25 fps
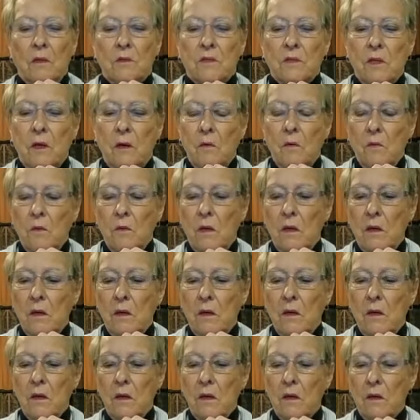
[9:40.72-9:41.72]
so
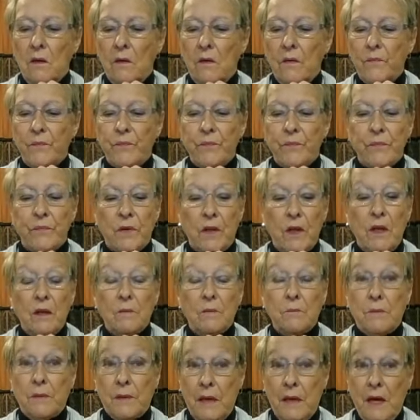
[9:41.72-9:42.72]

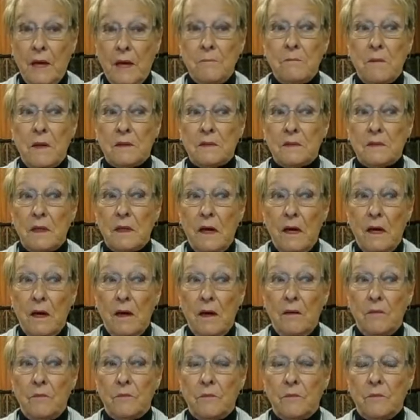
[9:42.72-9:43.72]
it became my
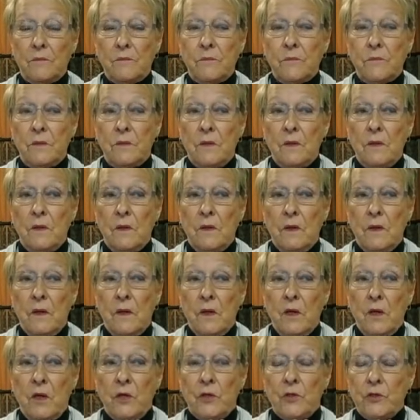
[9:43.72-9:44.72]
time
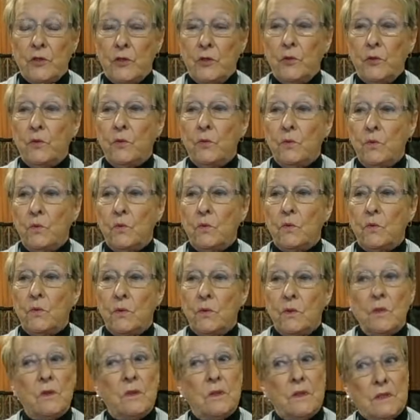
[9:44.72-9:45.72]
to
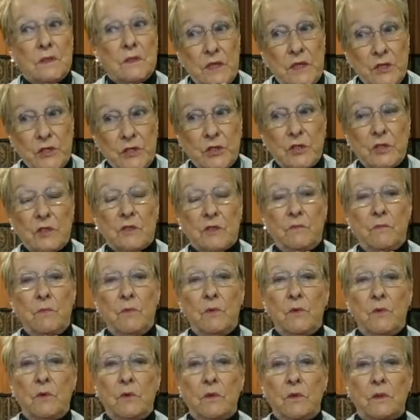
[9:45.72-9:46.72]
teach this
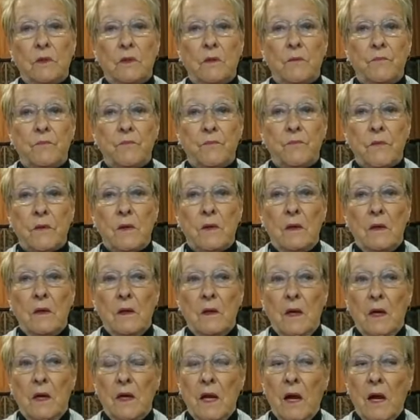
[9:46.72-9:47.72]
book.
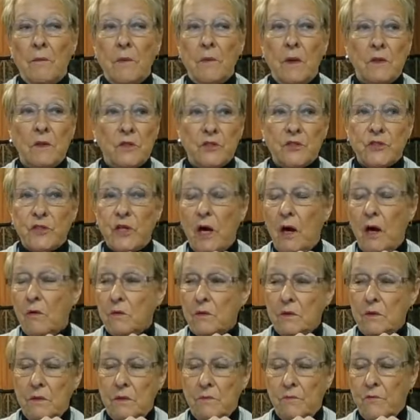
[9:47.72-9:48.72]
And I'm not just
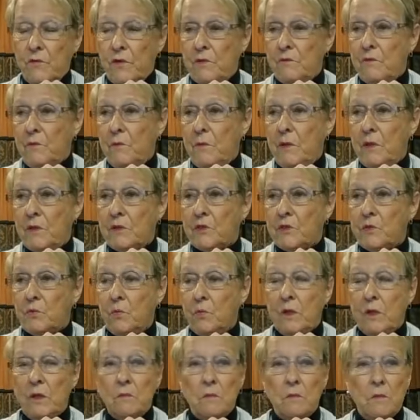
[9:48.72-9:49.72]
talking in front of a bunch
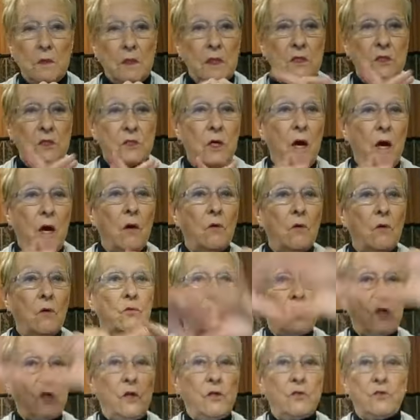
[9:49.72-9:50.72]
of women, it's a whole
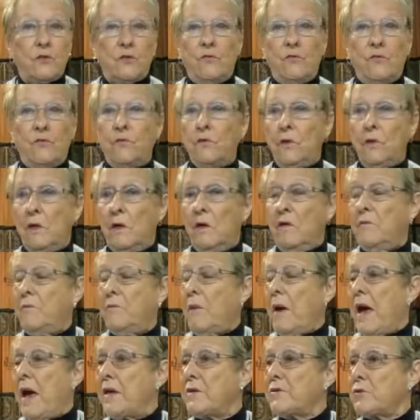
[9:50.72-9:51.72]
church full
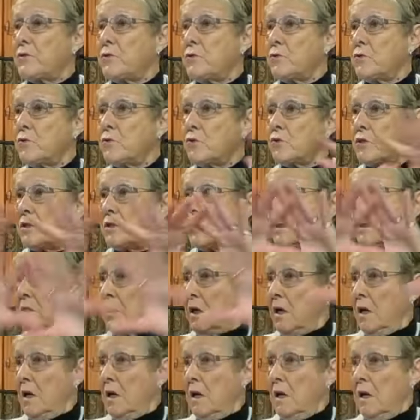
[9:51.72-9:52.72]
of pastors, and
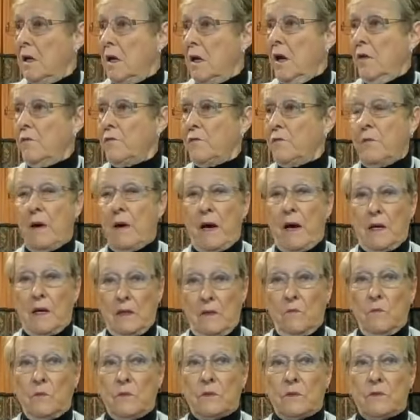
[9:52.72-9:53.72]

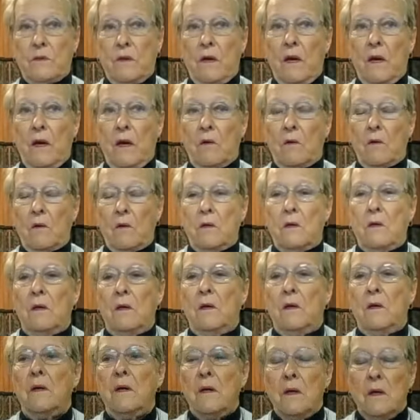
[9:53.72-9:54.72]
everybody was there.
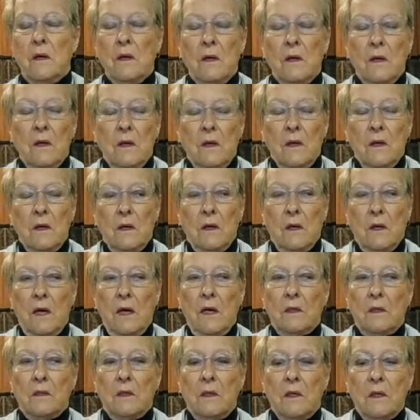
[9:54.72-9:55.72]

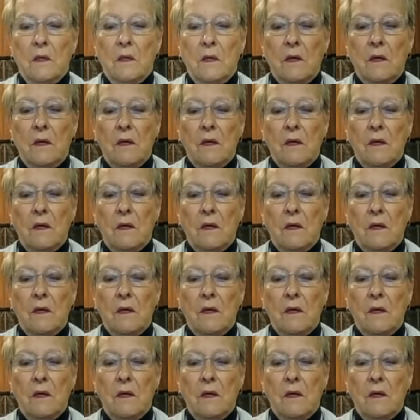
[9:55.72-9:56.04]
And